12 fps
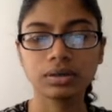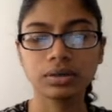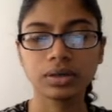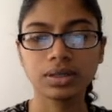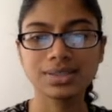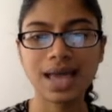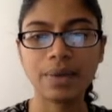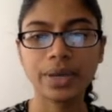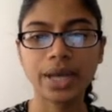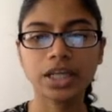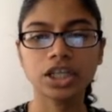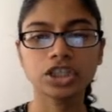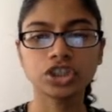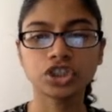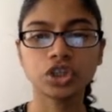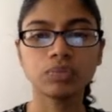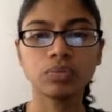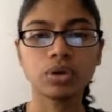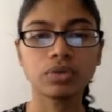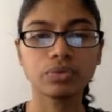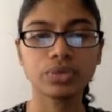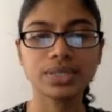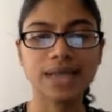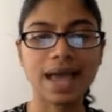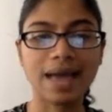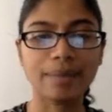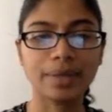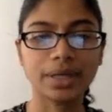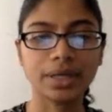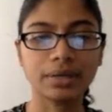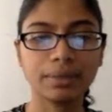because that way I can control more of what's happening.